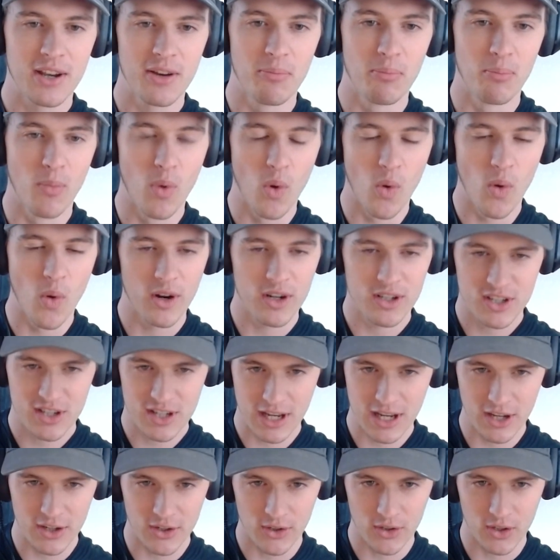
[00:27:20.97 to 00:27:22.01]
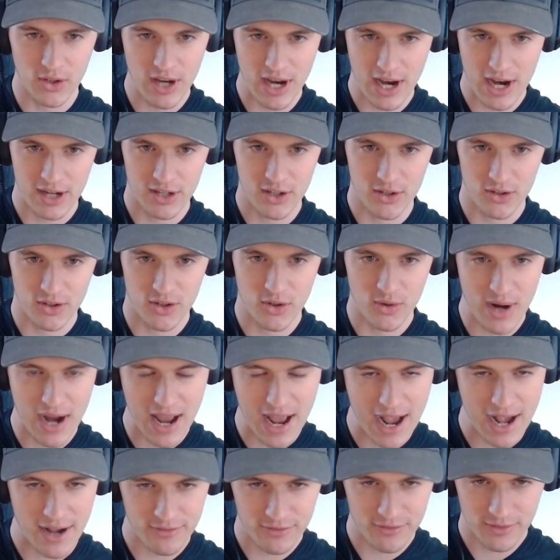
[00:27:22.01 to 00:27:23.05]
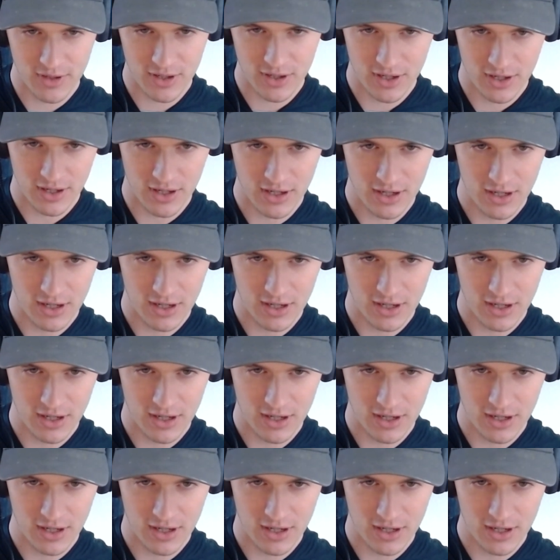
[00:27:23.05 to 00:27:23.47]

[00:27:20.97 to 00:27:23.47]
more skilled at your craft